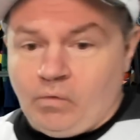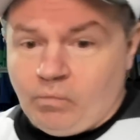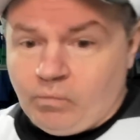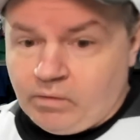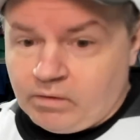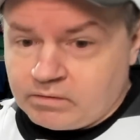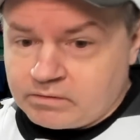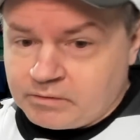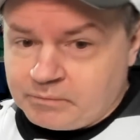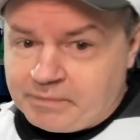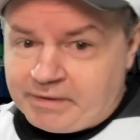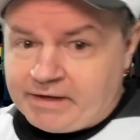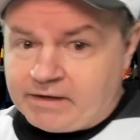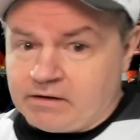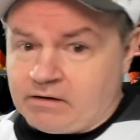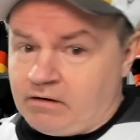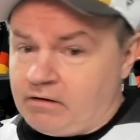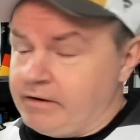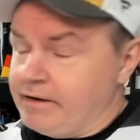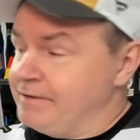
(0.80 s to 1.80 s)
Welcome
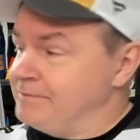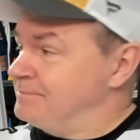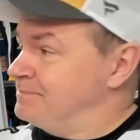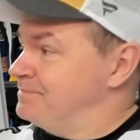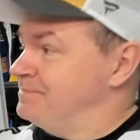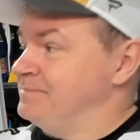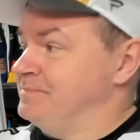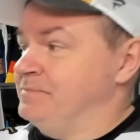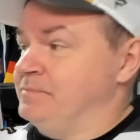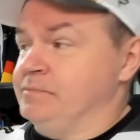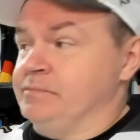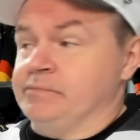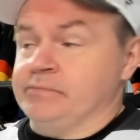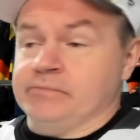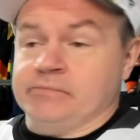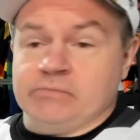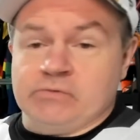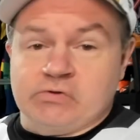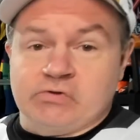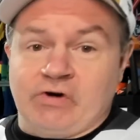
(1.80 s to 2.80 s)
back. All right.
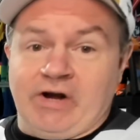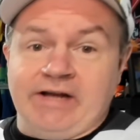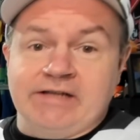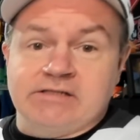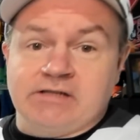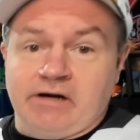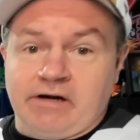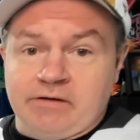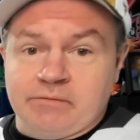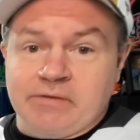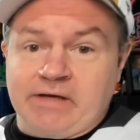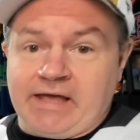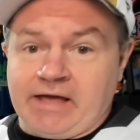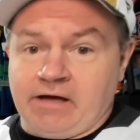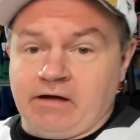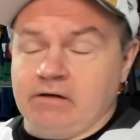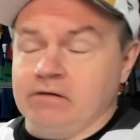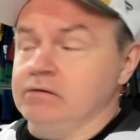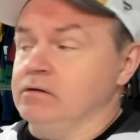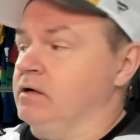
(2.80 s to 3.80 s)
Trade time
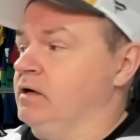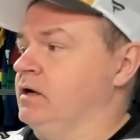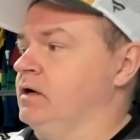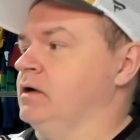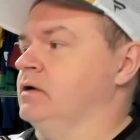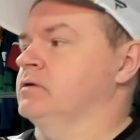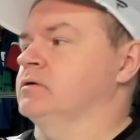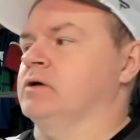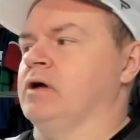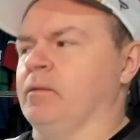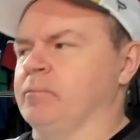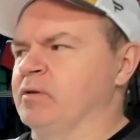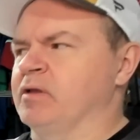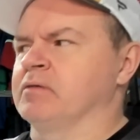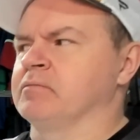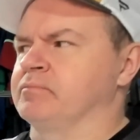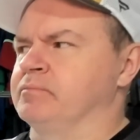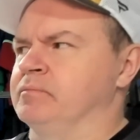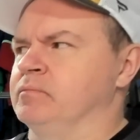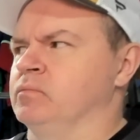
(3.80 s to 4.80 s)
again. A couple
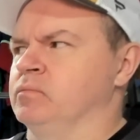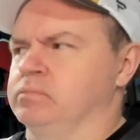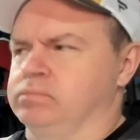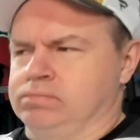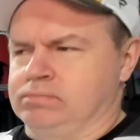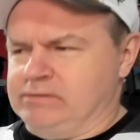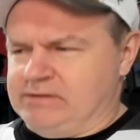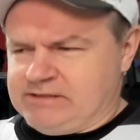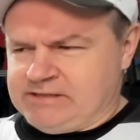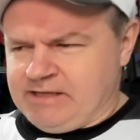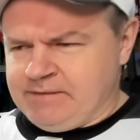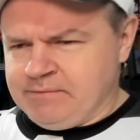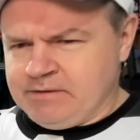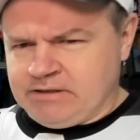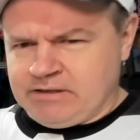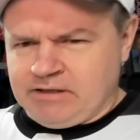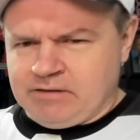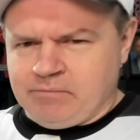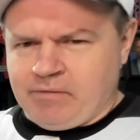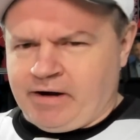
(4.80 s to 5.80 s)
of
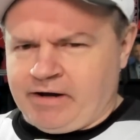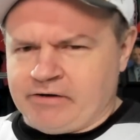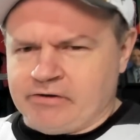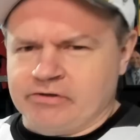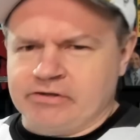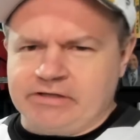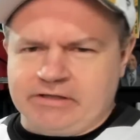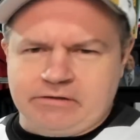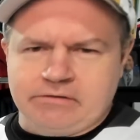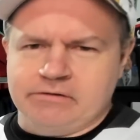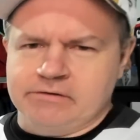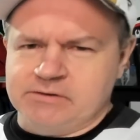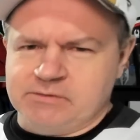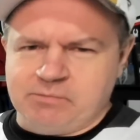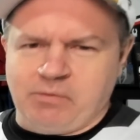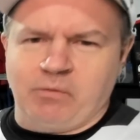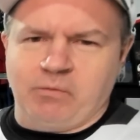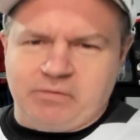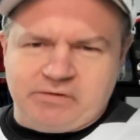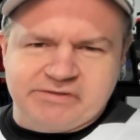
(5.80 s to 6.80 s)
seemingly minor deals,
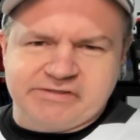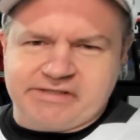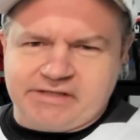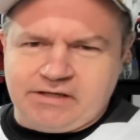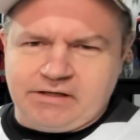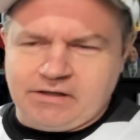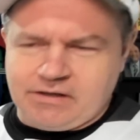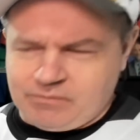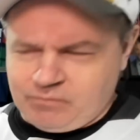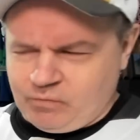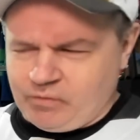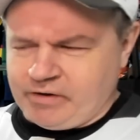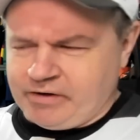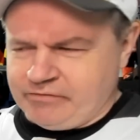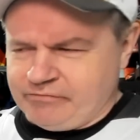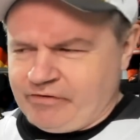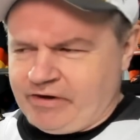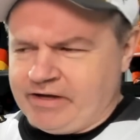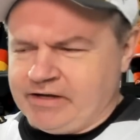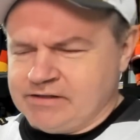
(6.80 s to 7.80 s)
but we'll see. I'm wearing
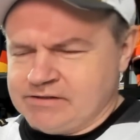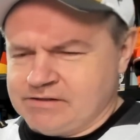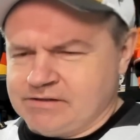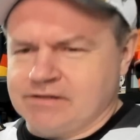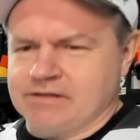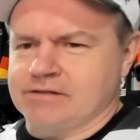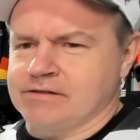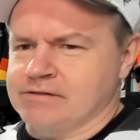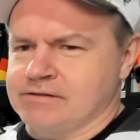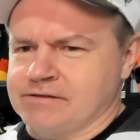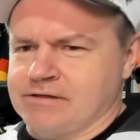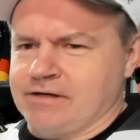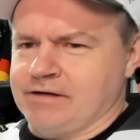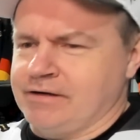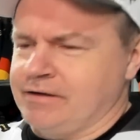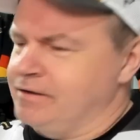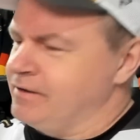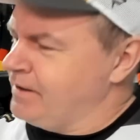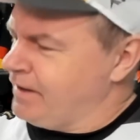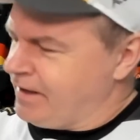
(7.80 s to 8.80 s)
Vegas because,
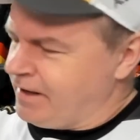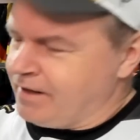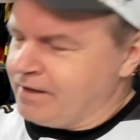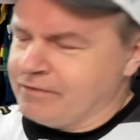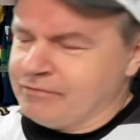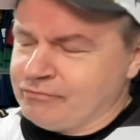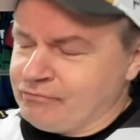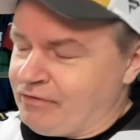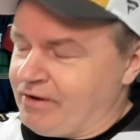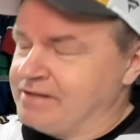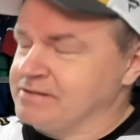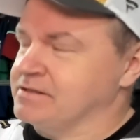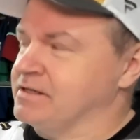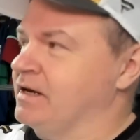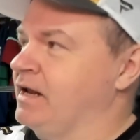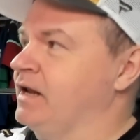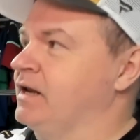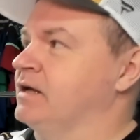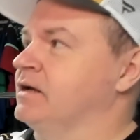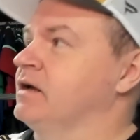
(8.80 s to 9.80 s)

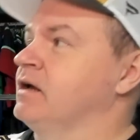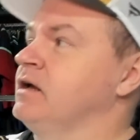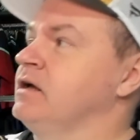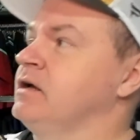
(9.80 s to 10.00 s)
fascinating.